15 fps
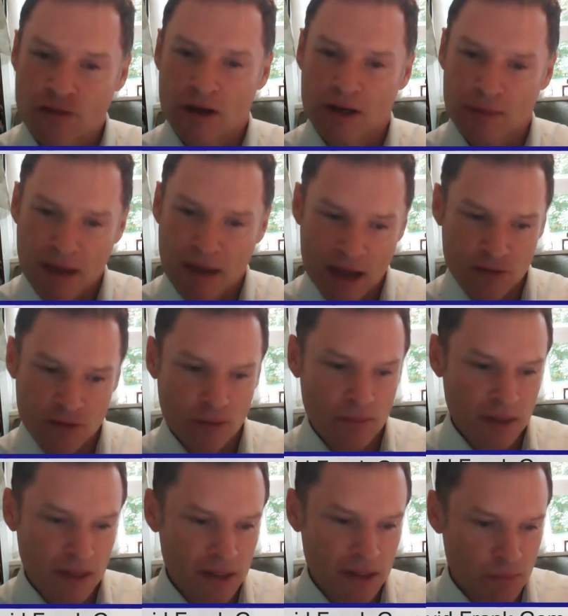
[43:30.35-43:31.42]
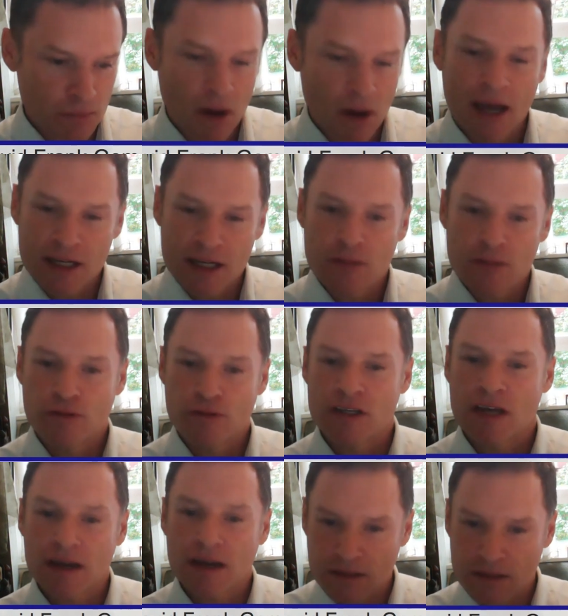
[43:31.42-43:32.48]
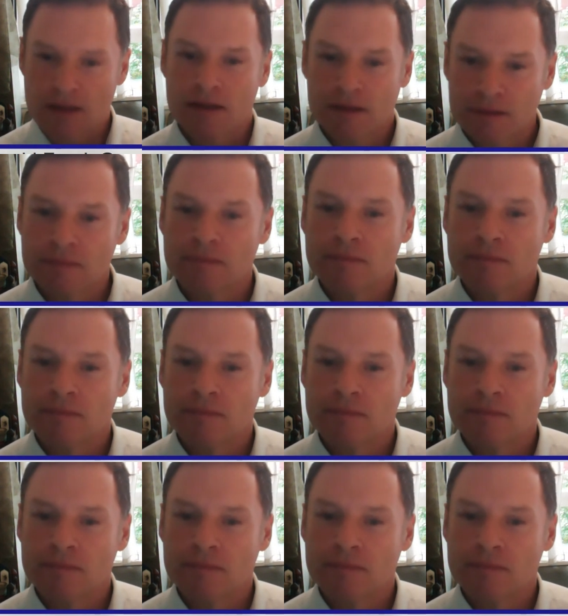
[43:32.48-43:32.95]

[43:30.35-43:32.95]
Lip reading: and a mantra means mind-protecting